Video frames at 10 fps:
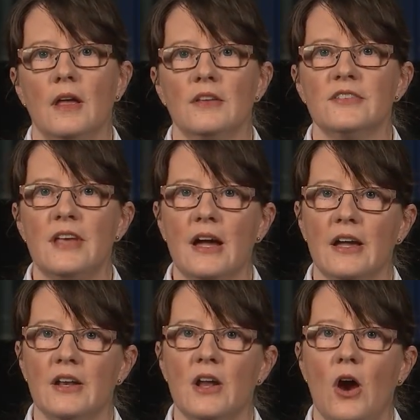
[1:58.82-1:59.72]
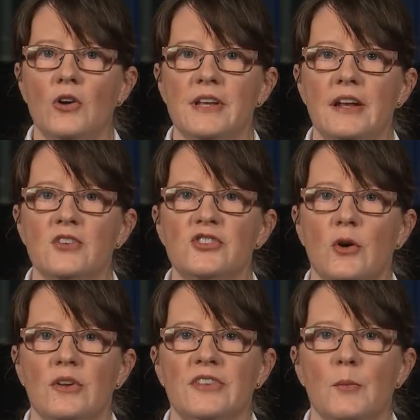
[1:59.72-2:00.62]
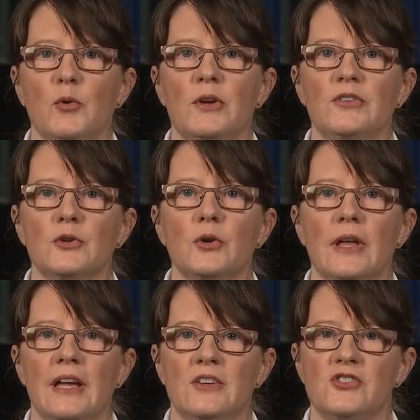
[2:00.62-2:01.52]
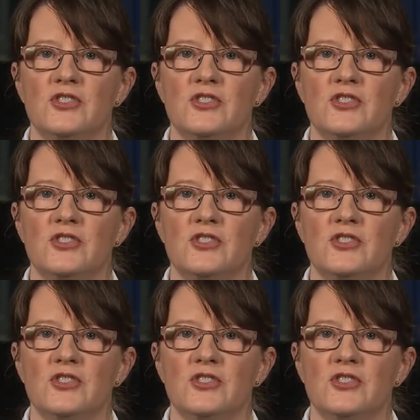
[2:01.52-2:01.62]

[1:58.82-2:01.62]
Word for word: Second, our data show us that preschool aged